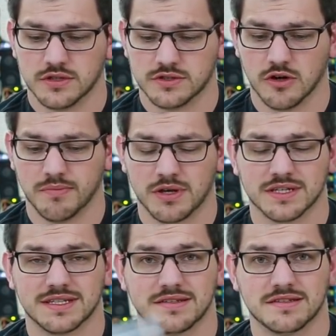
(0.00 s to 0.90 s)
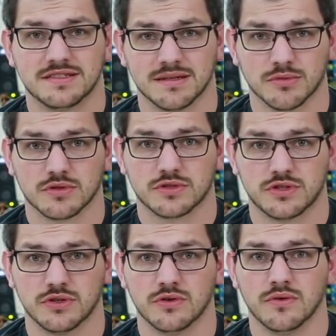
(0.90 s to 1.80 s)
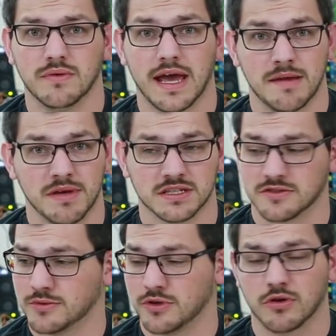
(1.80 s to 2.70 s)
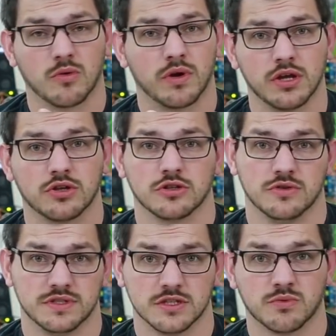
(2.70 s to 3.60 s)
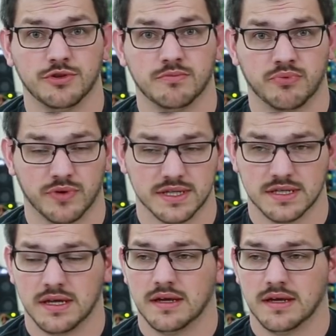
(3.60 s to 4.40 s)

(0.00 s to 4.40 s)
So because this is similar to ABS filament, you're gonna wanna enclose this when you print.